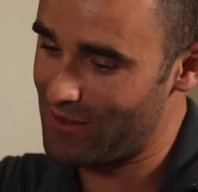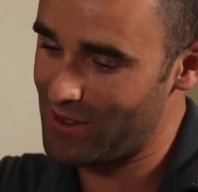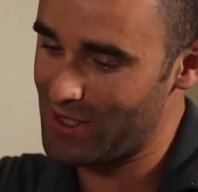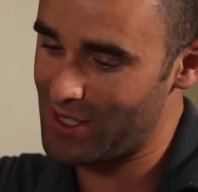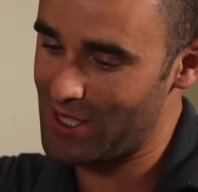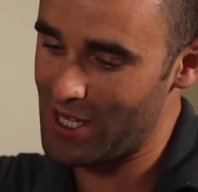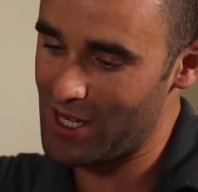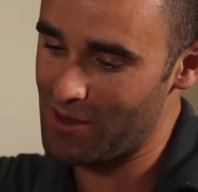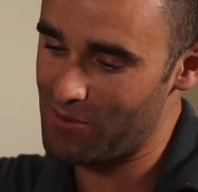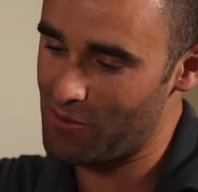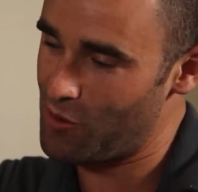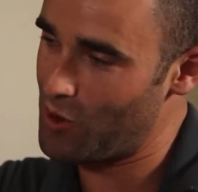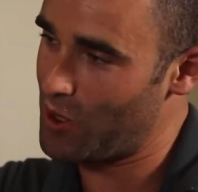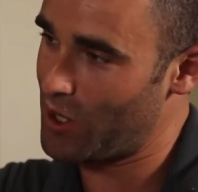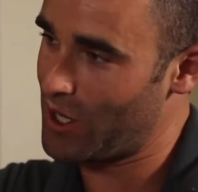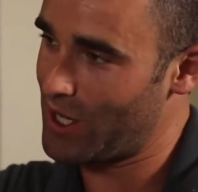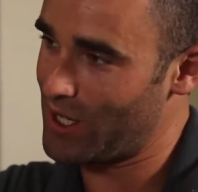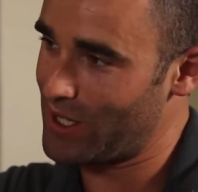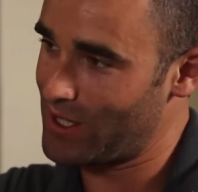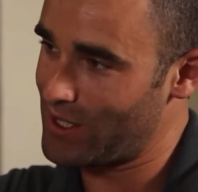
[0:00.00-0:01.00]
a team
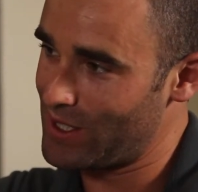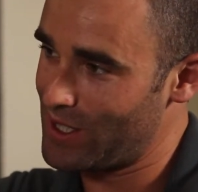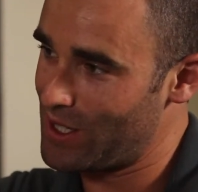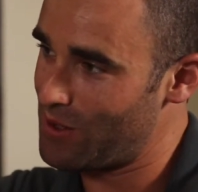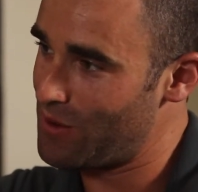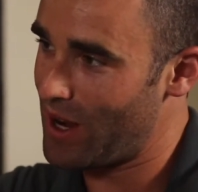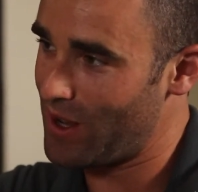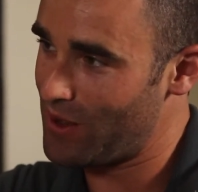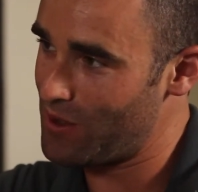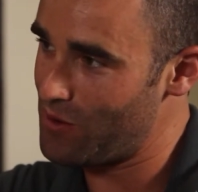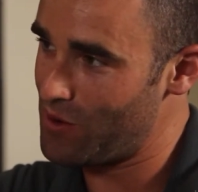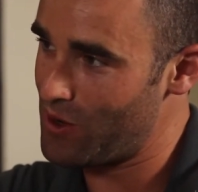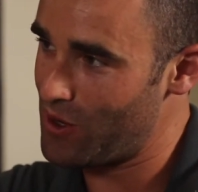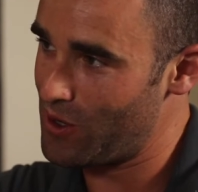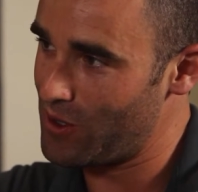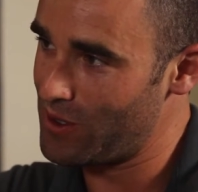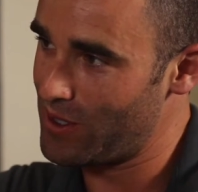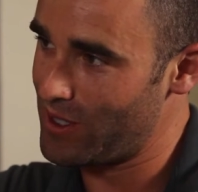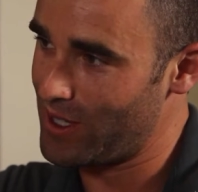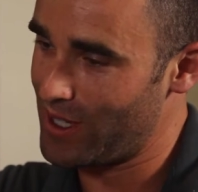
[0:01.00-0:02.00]
working around the
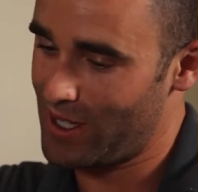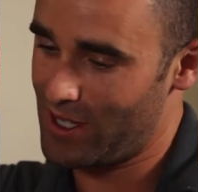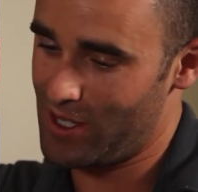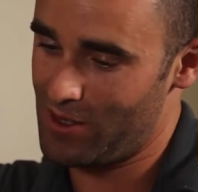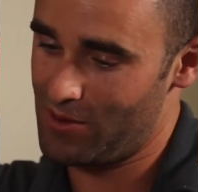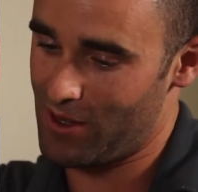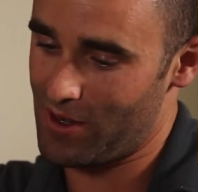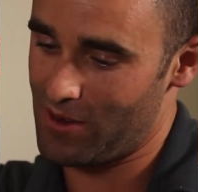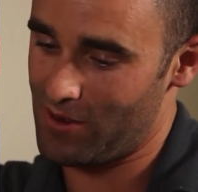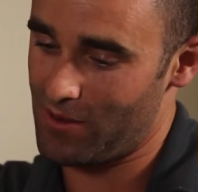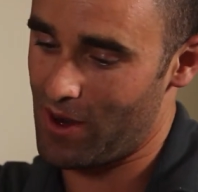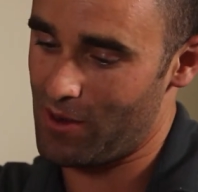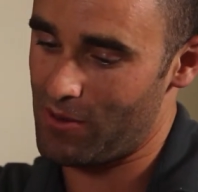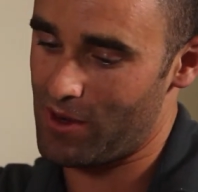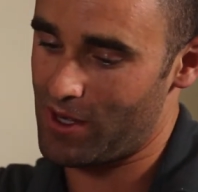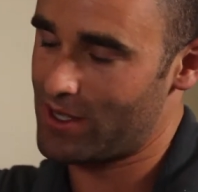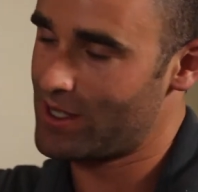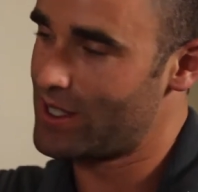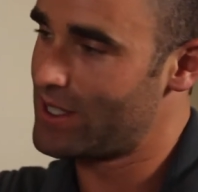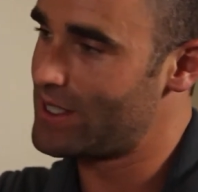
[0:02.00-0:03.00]
world. You probably
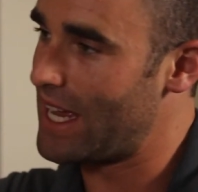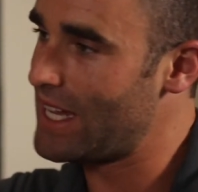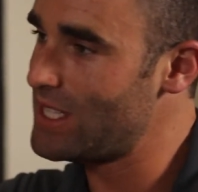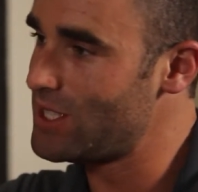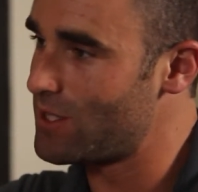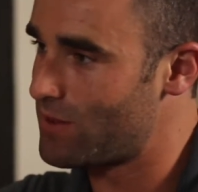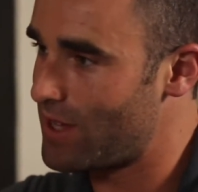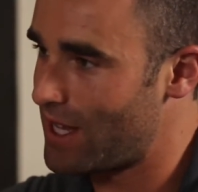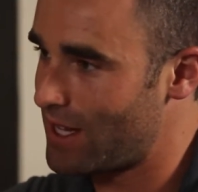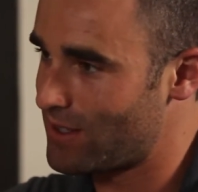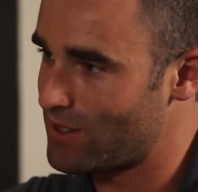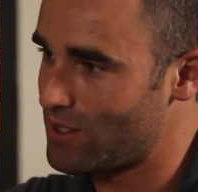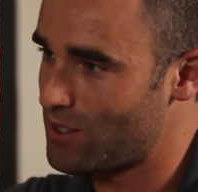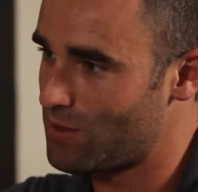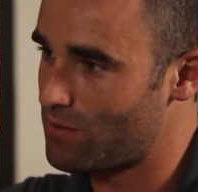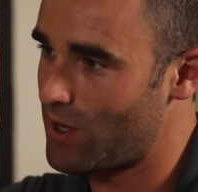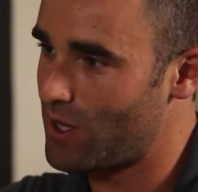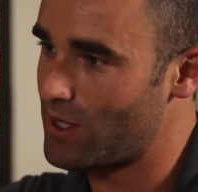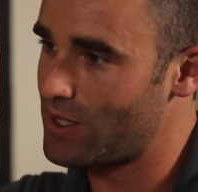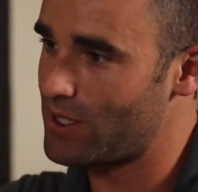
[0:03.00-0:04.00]
have, tens of thousands
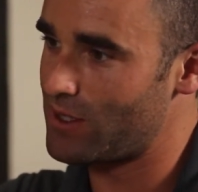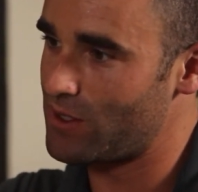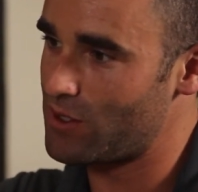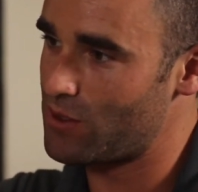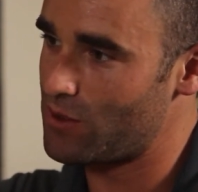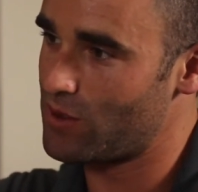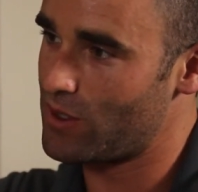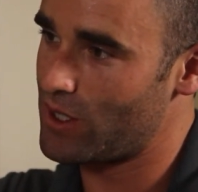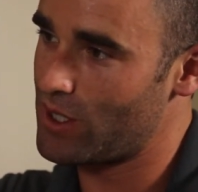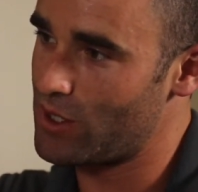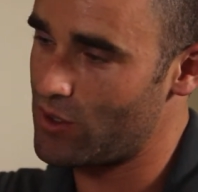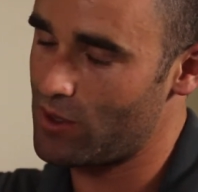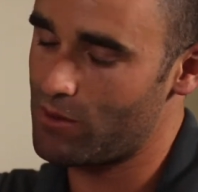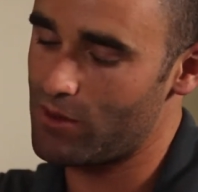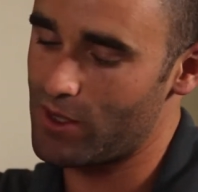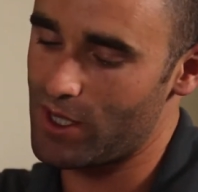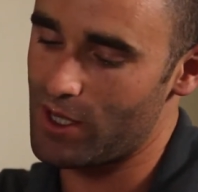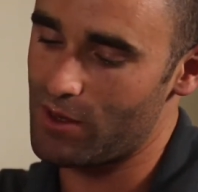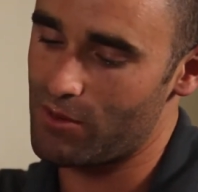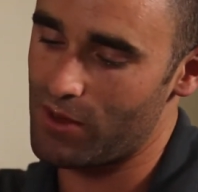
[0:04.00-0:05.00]
of volunteers who
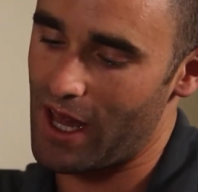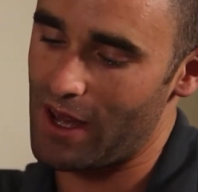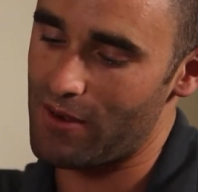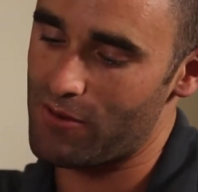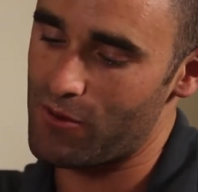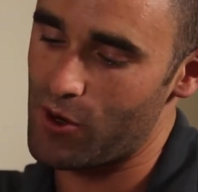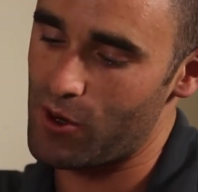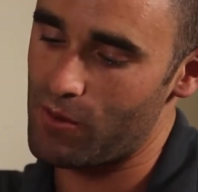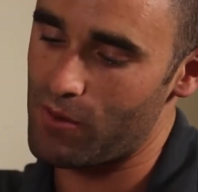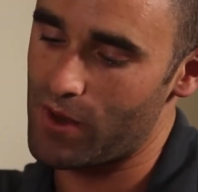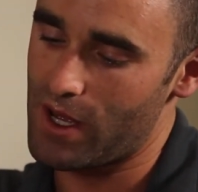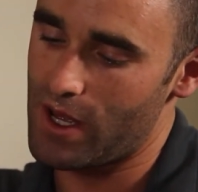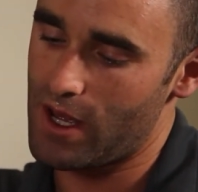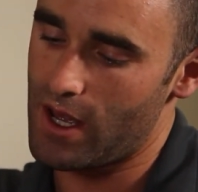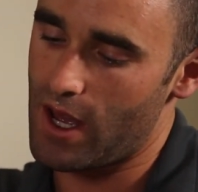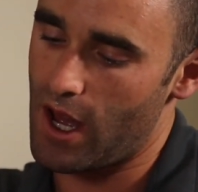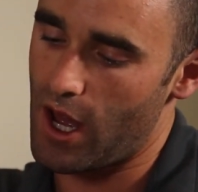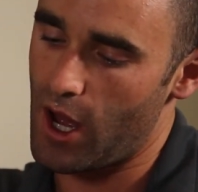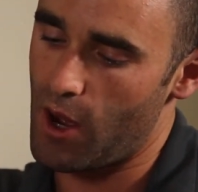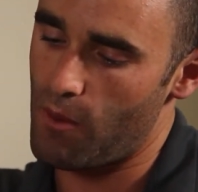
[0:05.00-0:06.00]
contribute to the platform.
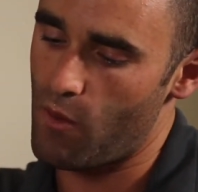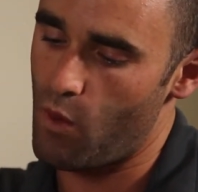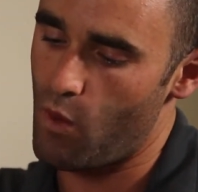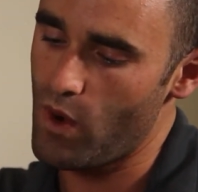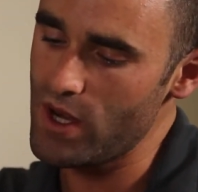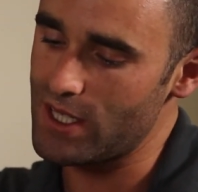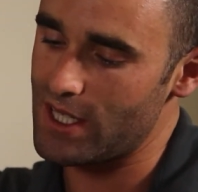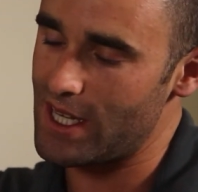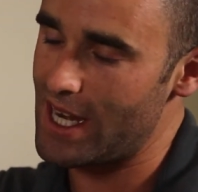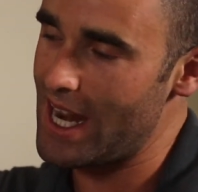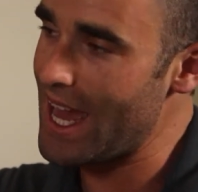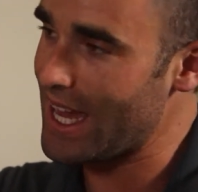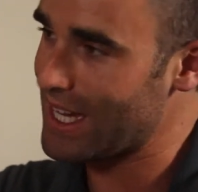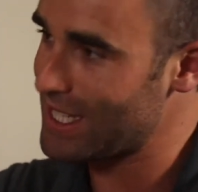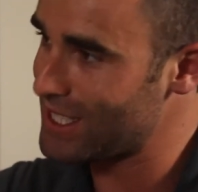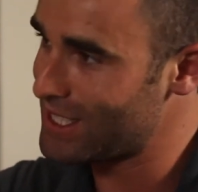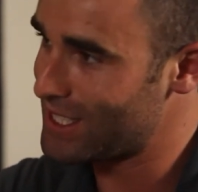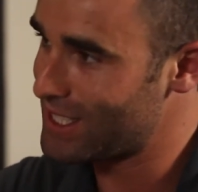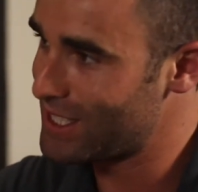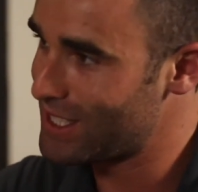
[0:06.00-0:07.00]
What's
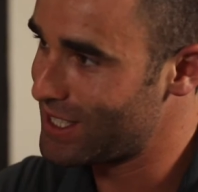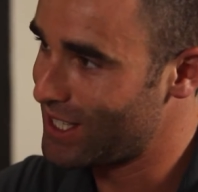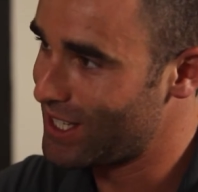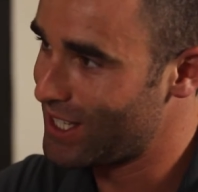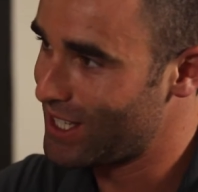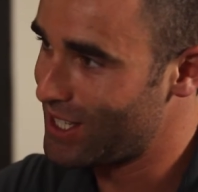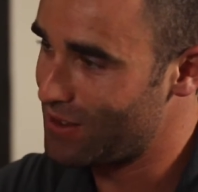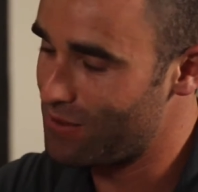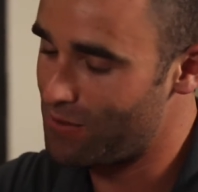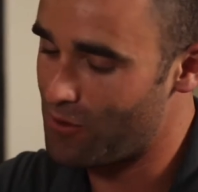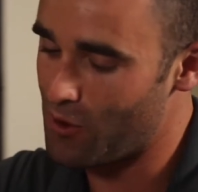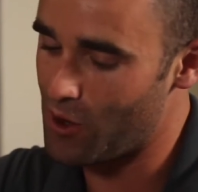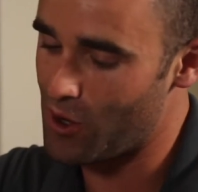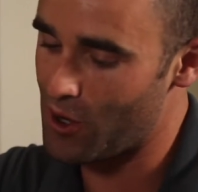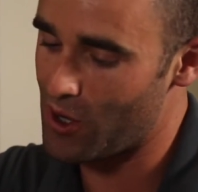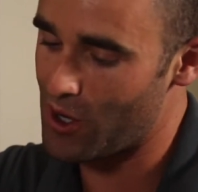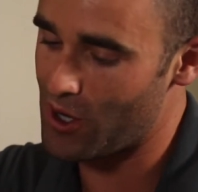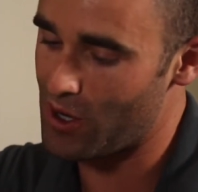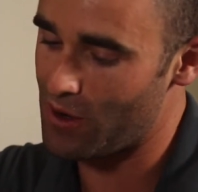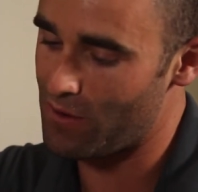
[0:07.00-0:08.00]
next
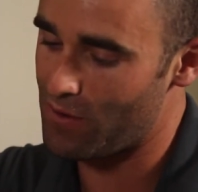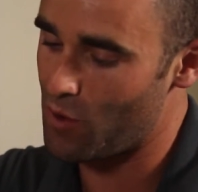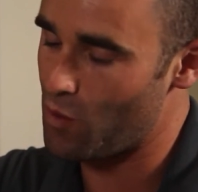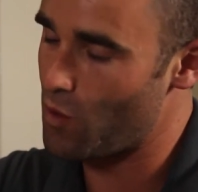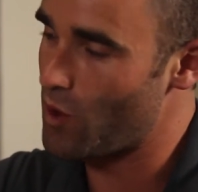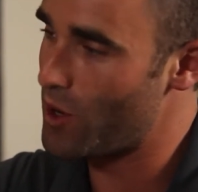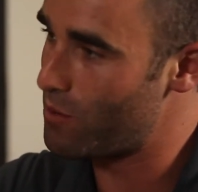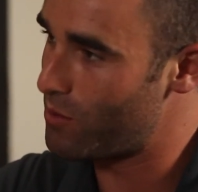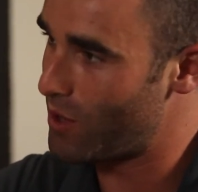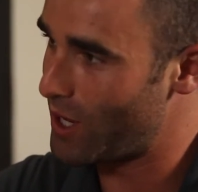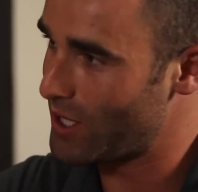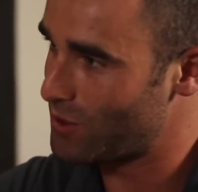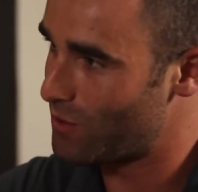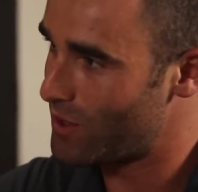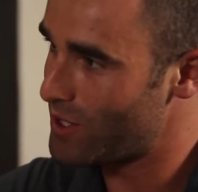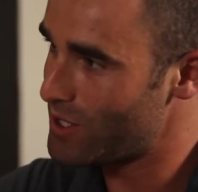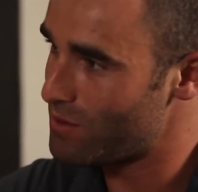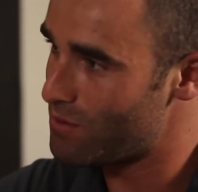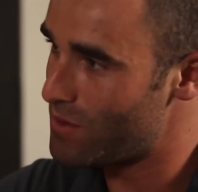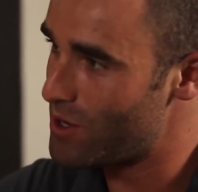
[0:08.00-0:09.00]
for WordPress?
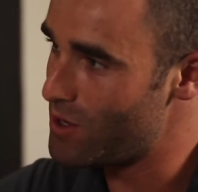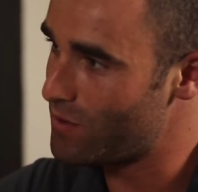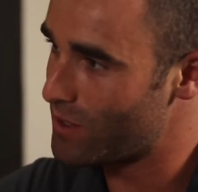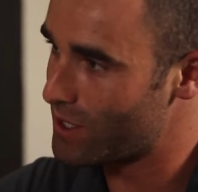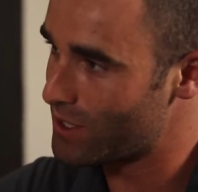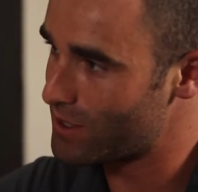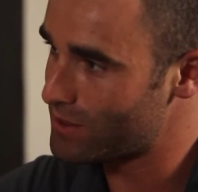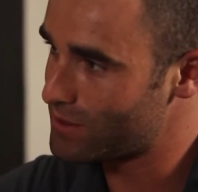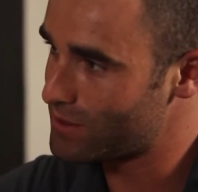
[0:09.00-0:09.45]
Where's it moving?